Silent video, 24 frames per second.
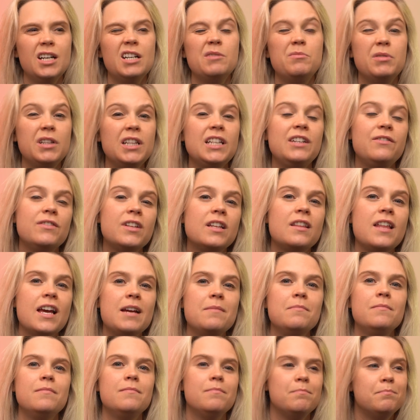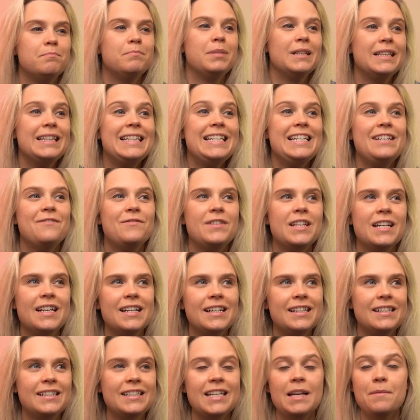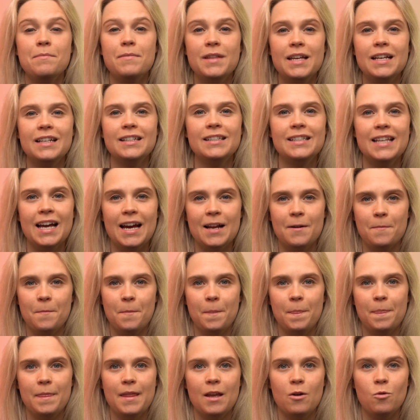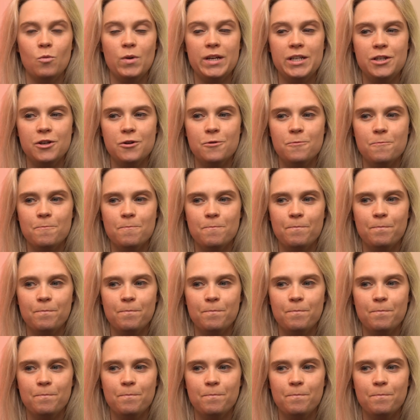believe that they believe the same things that we do.